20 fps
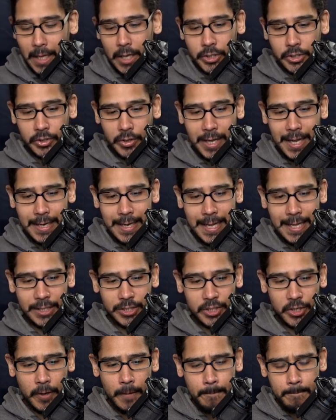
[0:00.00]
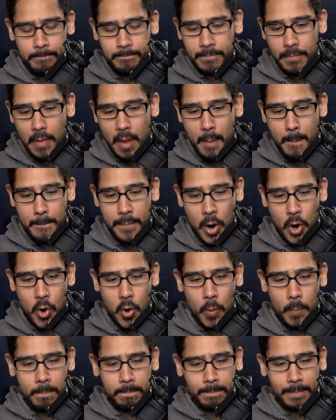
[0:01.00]
So hit enter,
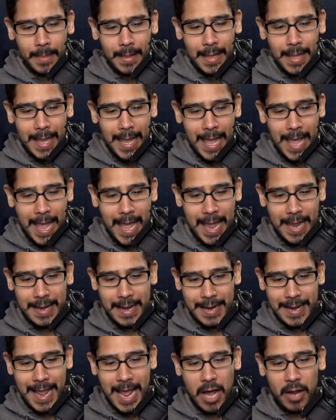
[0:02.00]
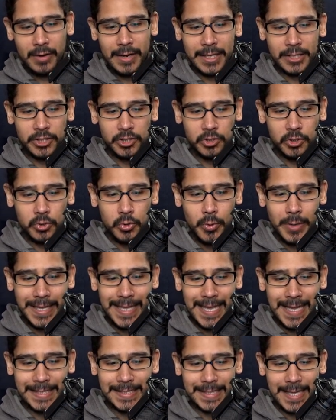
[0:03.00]
boom, and now let's do
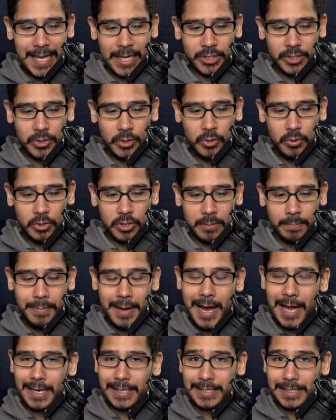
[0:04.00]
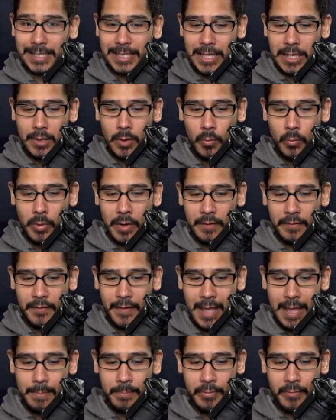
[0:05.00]
get execution policy with
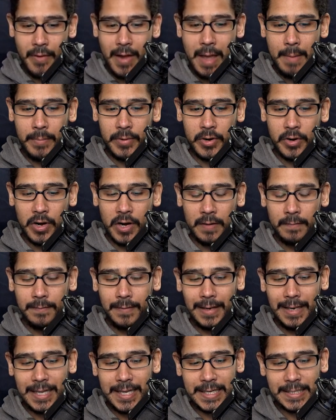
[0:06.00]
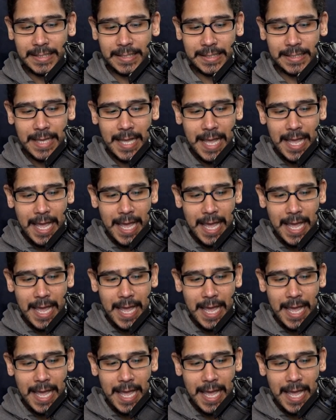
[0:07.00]
a parameter of list.